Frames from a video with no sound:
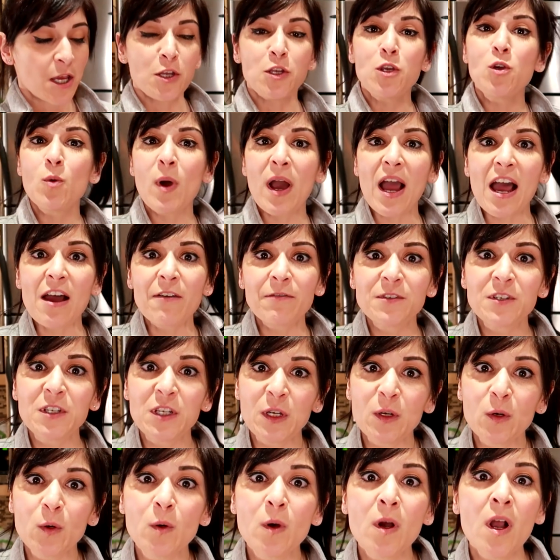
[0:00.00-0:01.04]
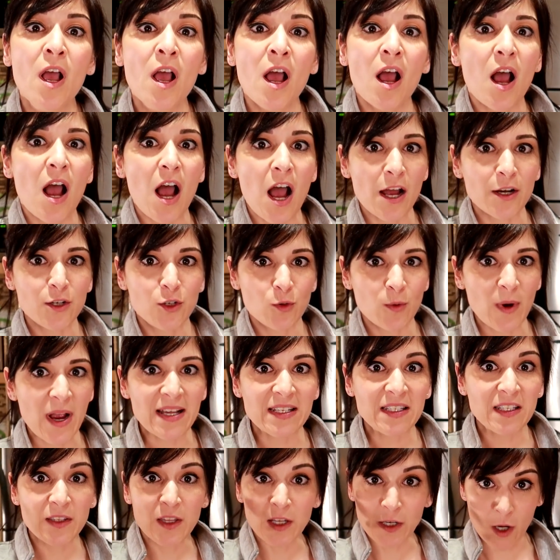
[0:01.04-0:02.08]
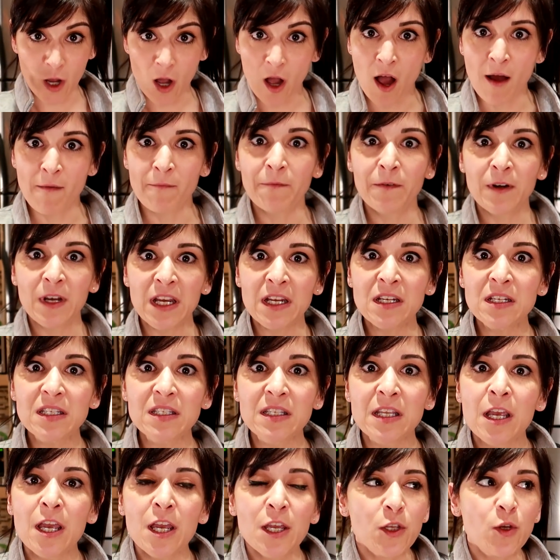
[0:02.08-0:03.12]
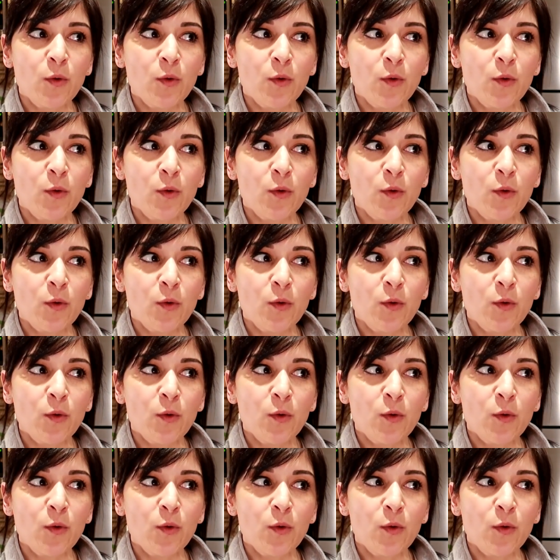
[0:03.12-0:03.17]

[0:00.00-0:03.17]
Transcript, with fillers: You have to address the confidence.